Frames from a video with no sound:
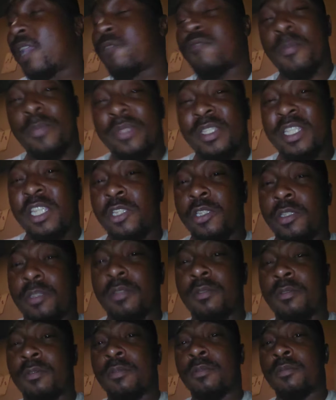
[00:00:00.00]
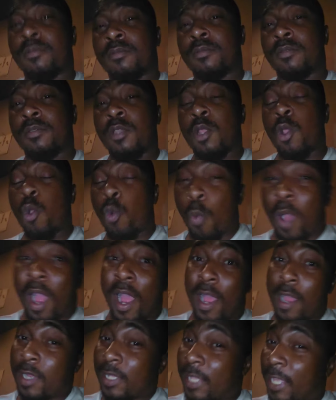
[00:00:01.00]
repetition.
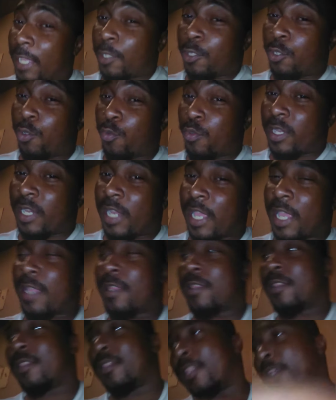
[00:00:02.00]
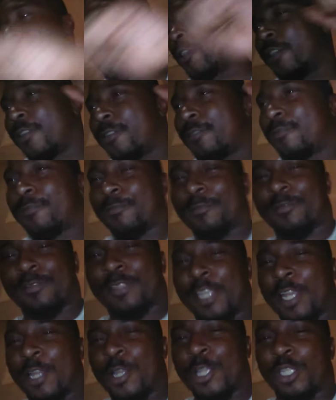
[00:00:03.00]
While they doing that, they're
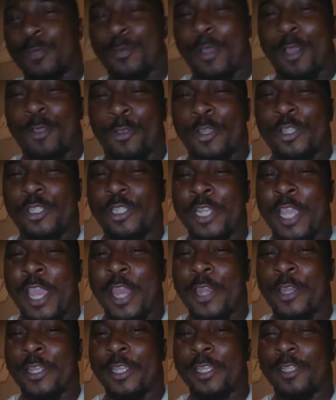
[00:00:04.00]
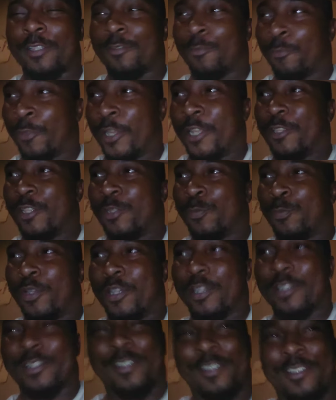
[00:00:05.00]
telling us about Christianity. Read this
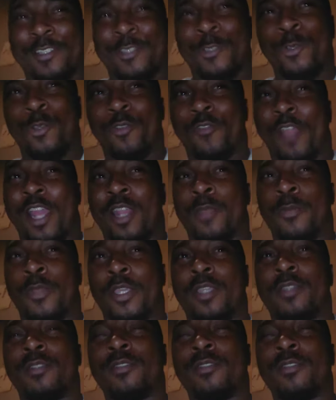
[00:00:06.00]
book, Deuteronomy.